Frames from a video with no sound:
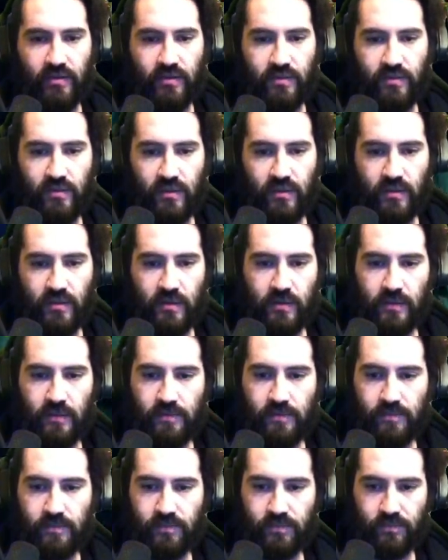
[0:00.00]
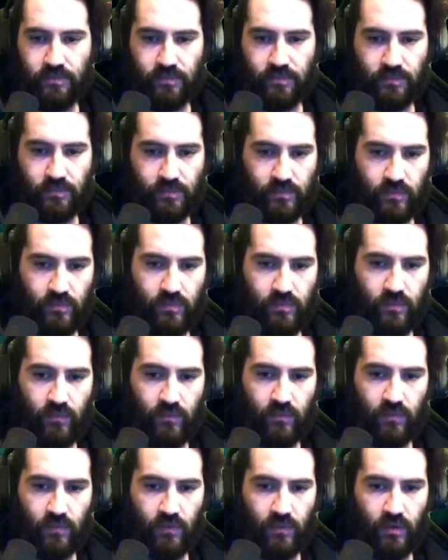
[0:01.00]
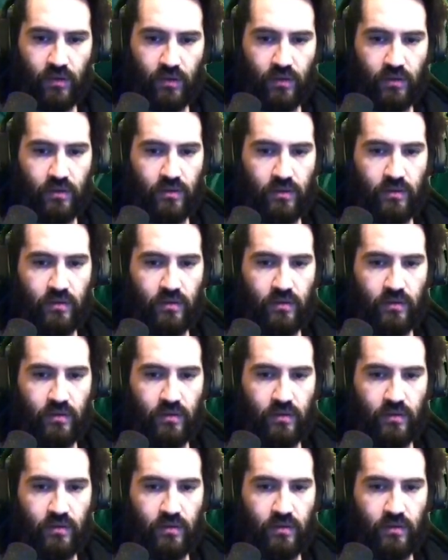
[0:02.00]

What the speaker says: (silence)